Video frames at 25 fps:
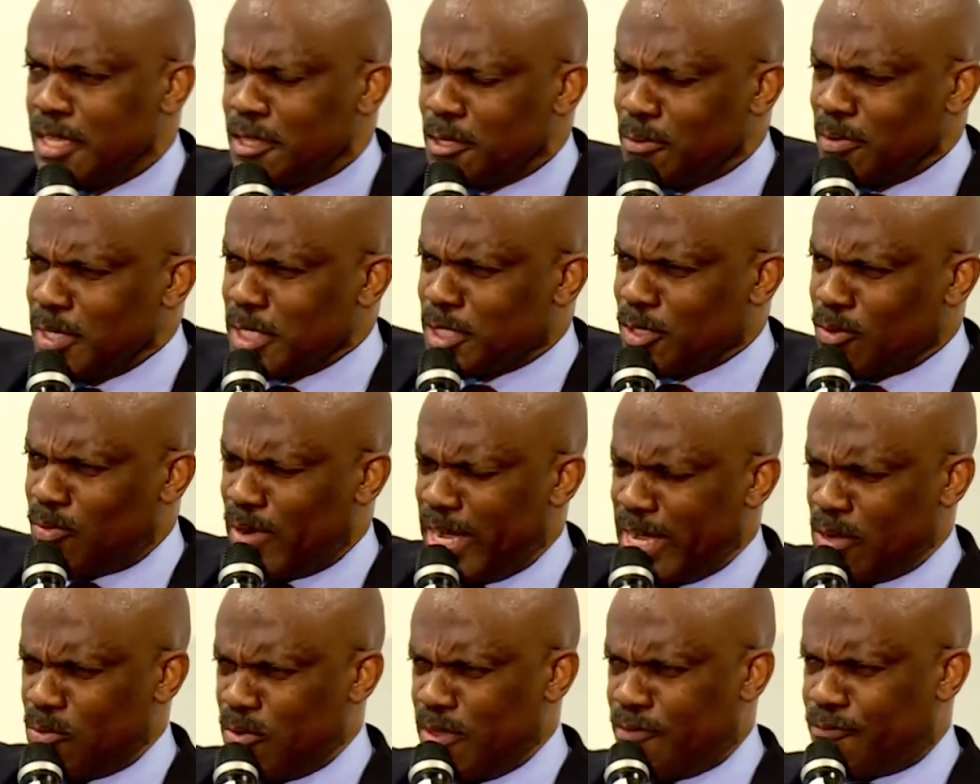The reason
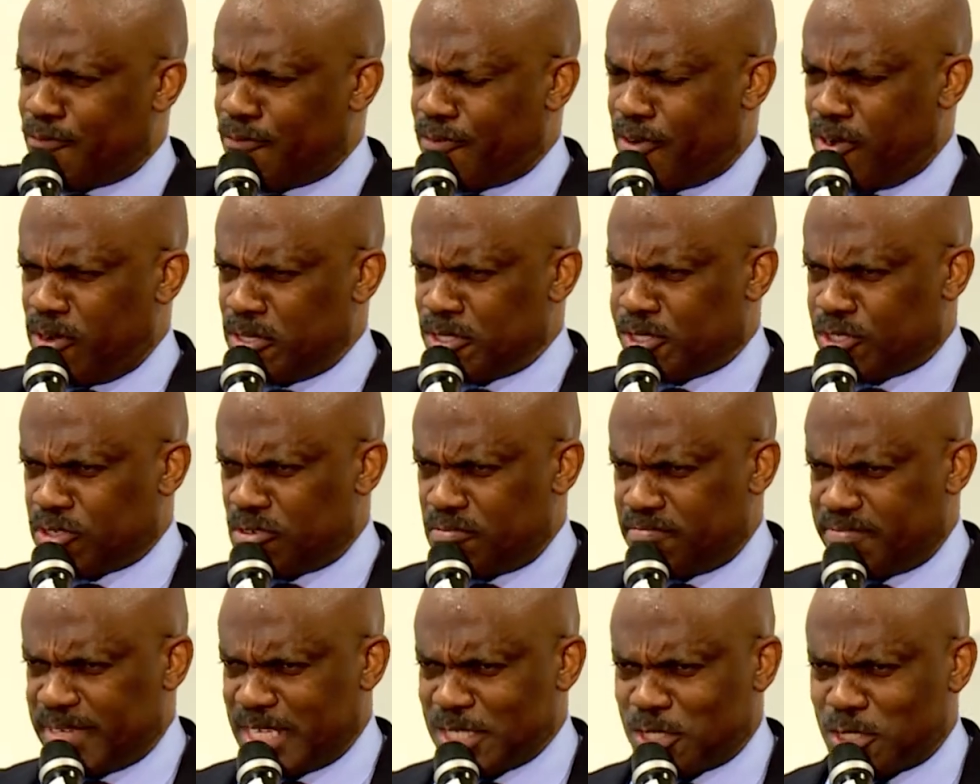why we fall
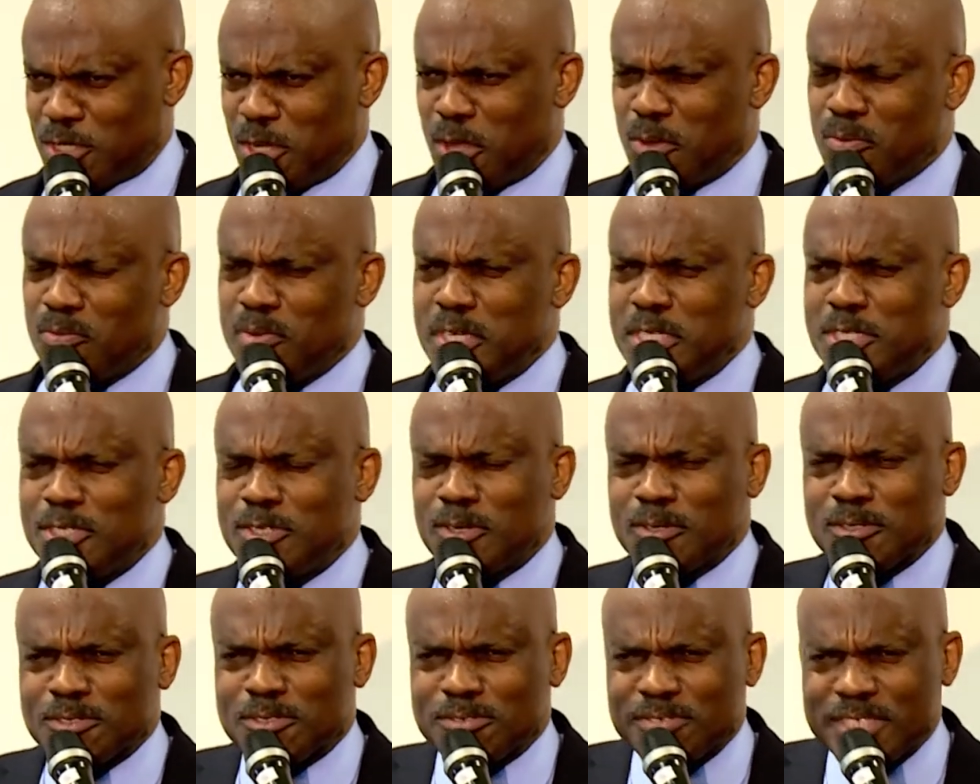so much, we
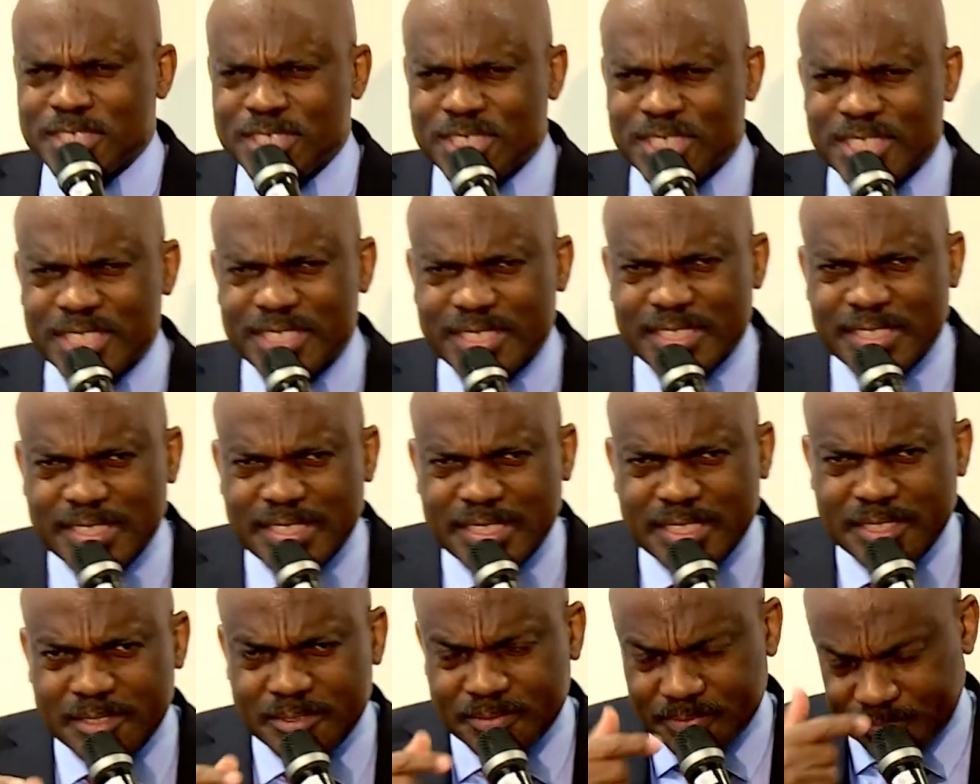don't
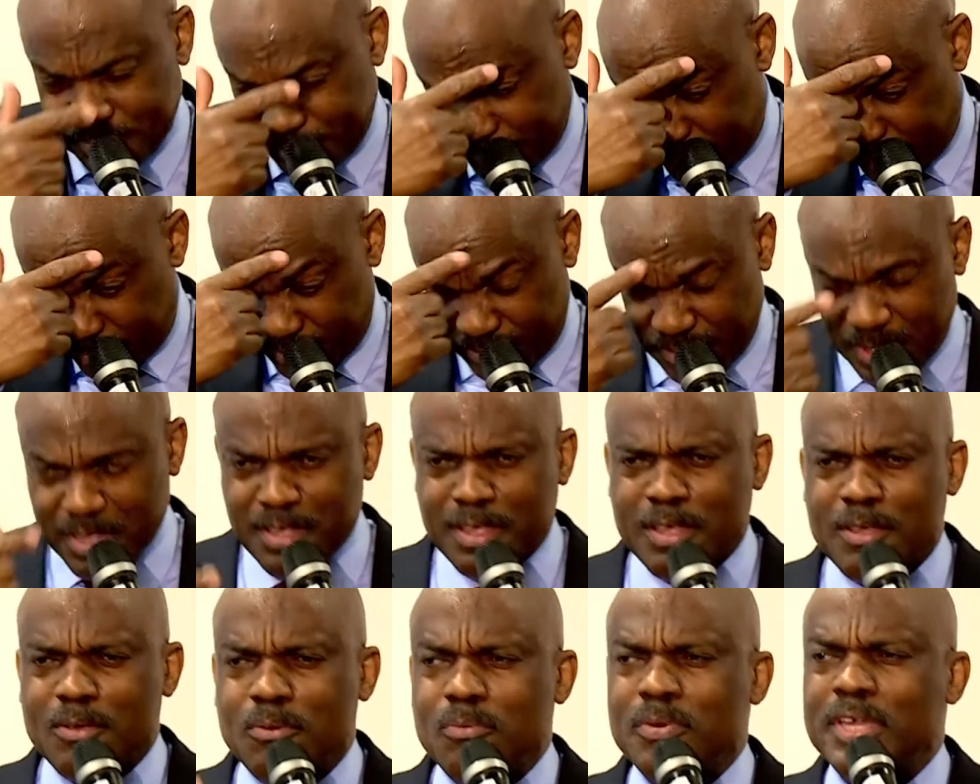resist.
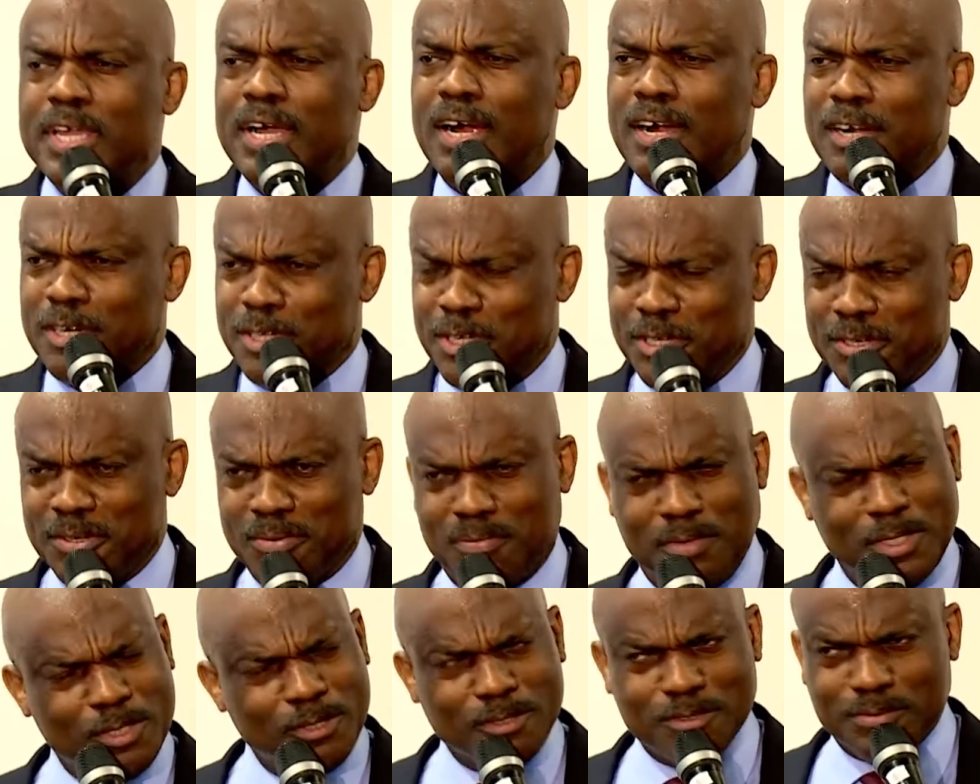We argue,
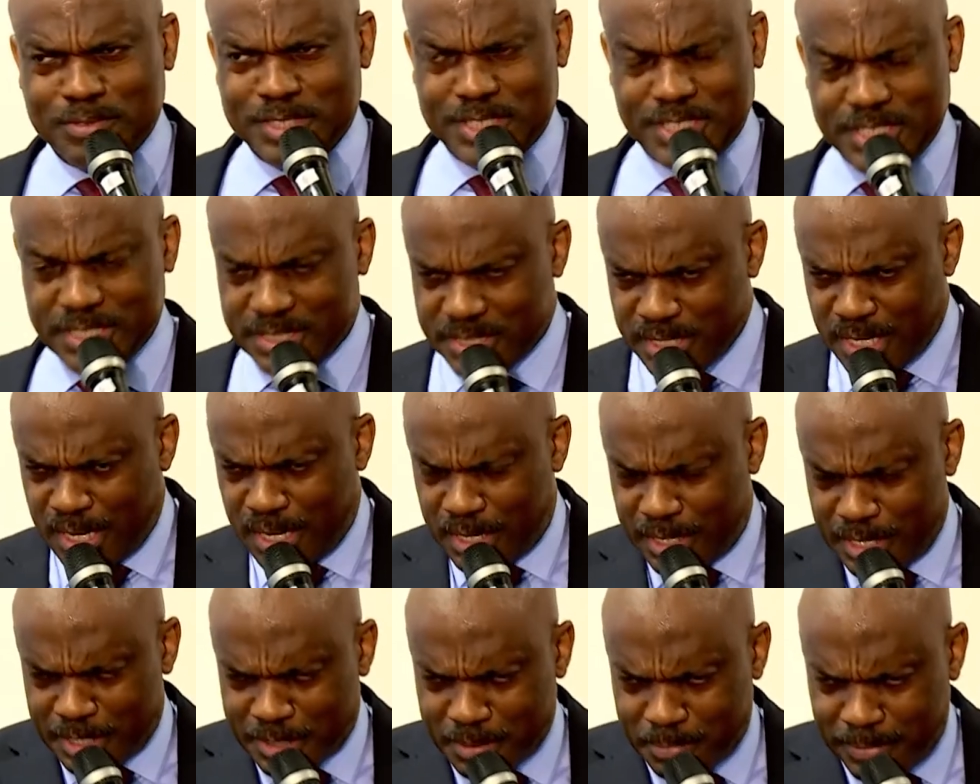we don't
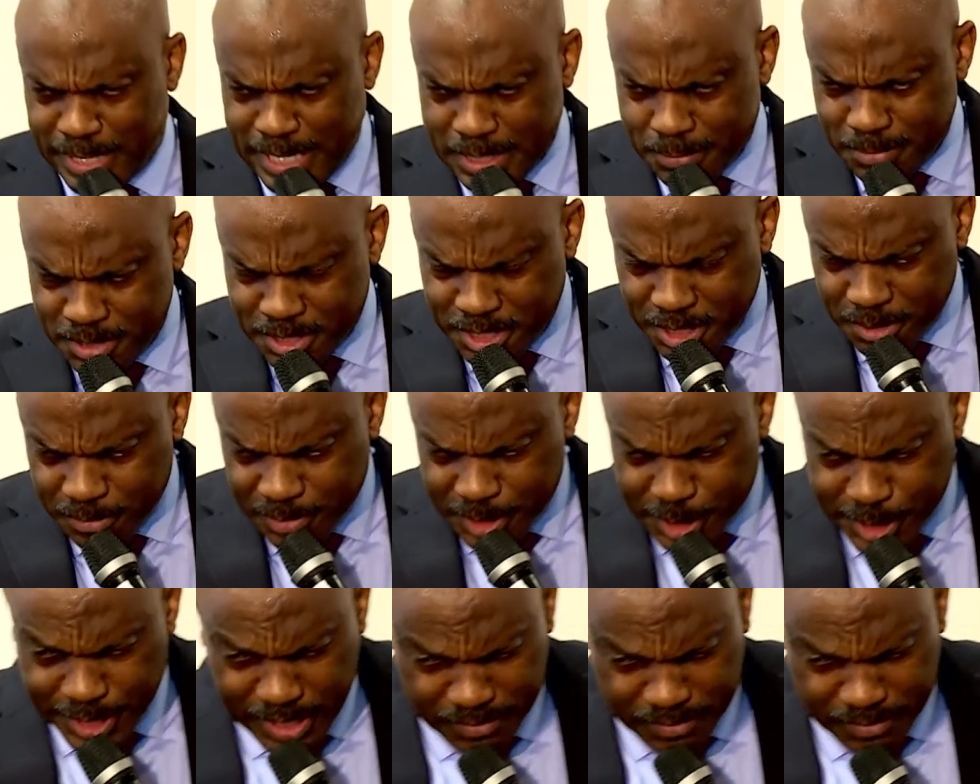resist. Let the Bible deal with